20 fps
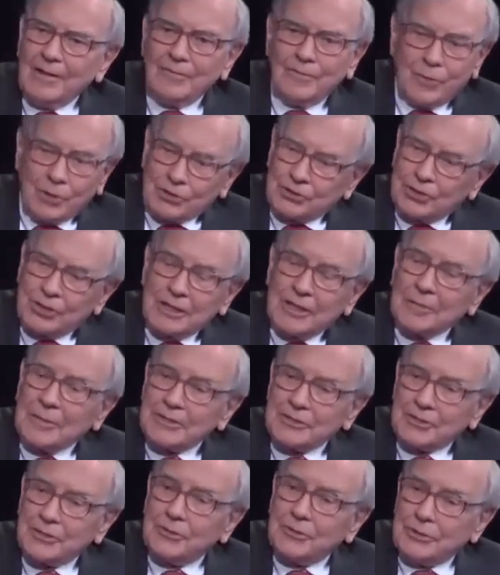fortunately,
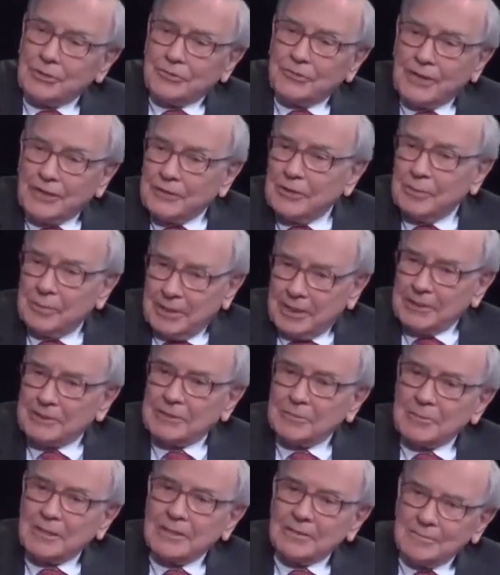my children have found their
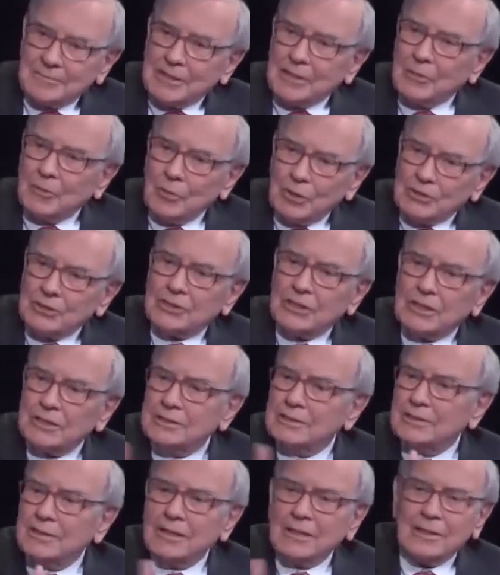passion. One
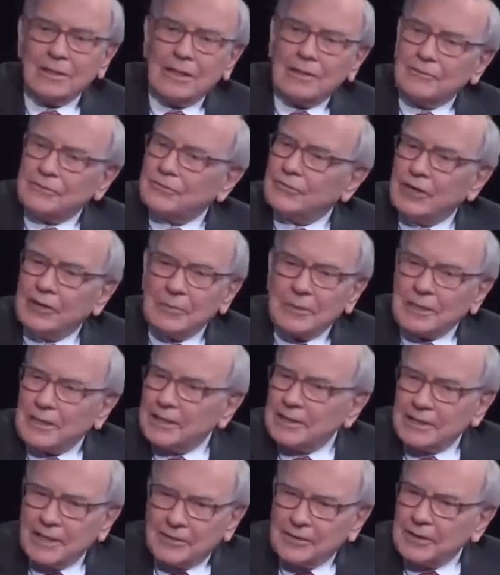son loves farming
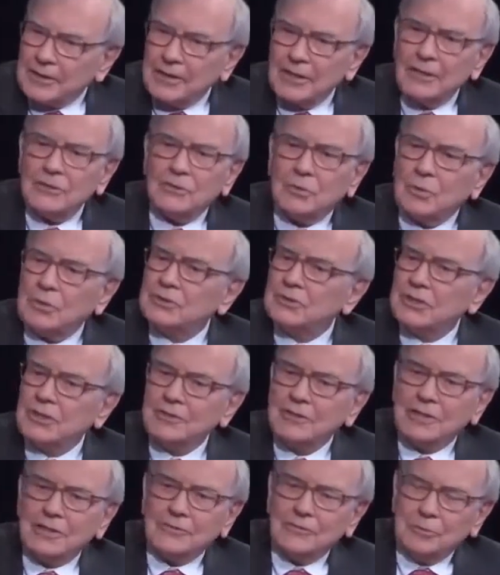like nothing else. One
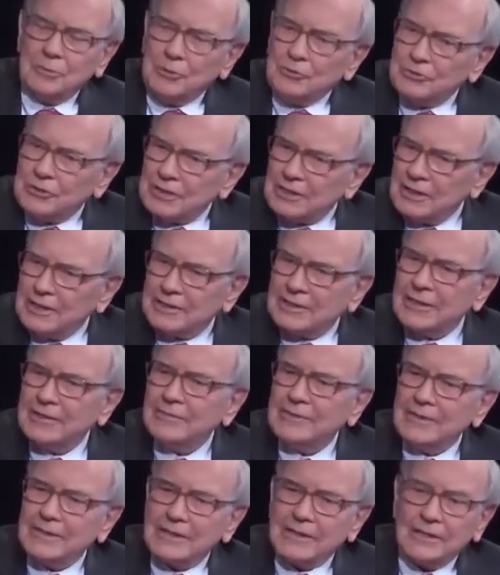son loves music like
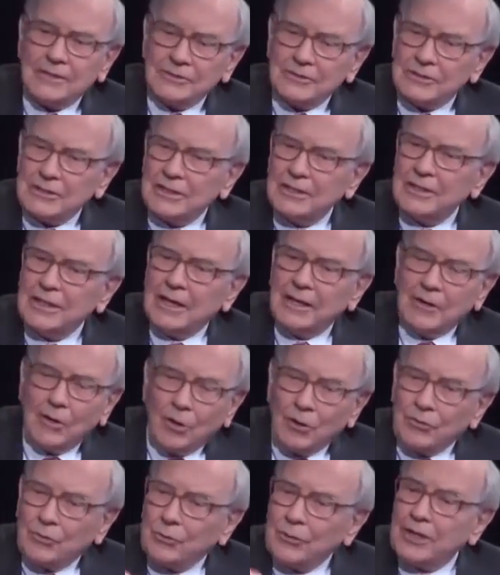everything else, and
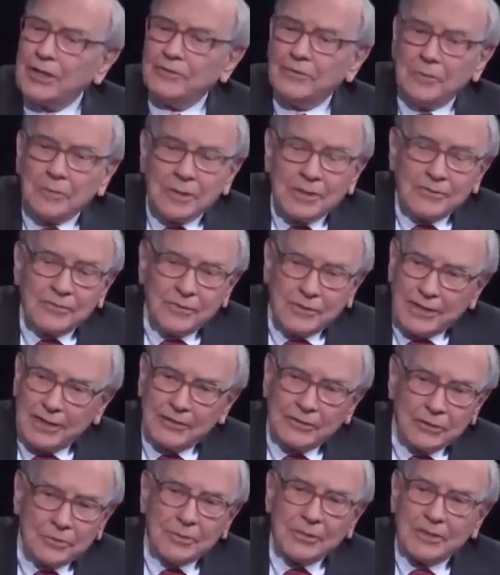all three of them love
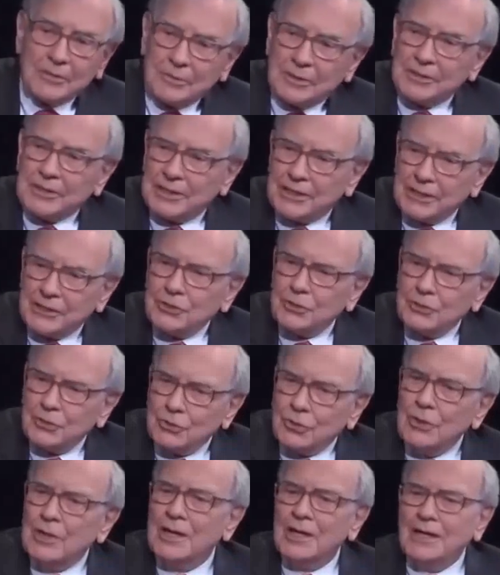philanthropy and what they get to
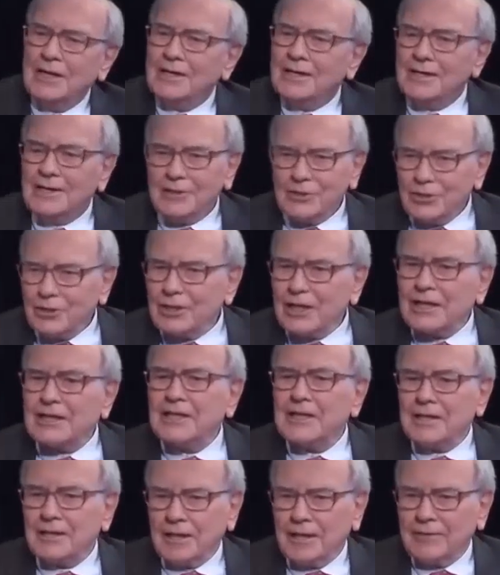do. You're
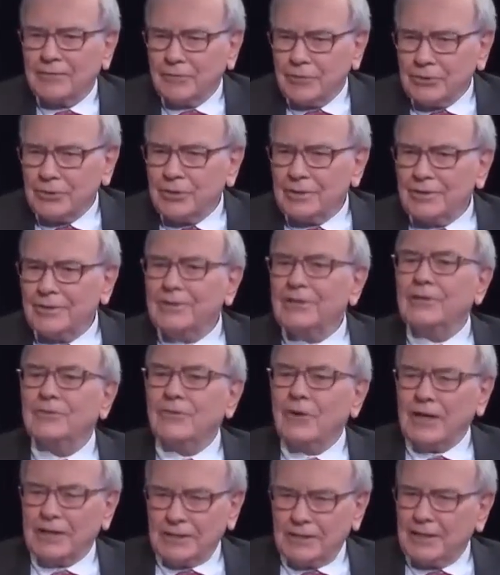lucky in life when you
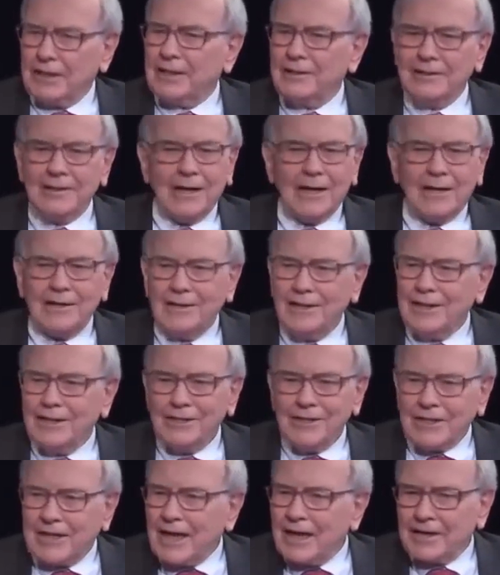find it, and
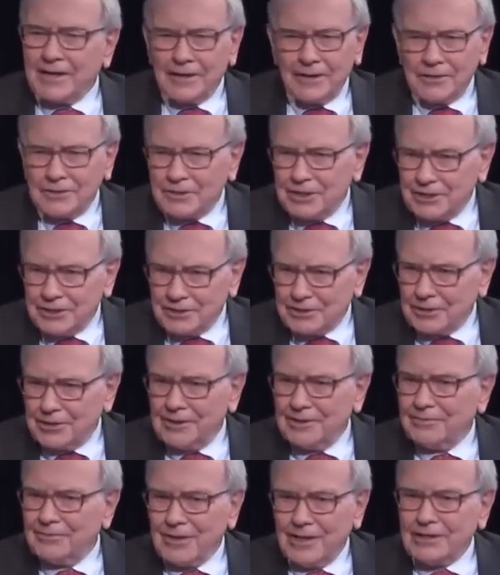you can't guarantee you're going
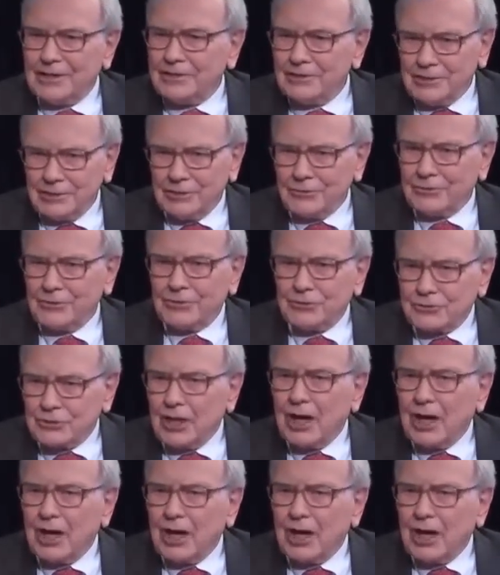to find it in your first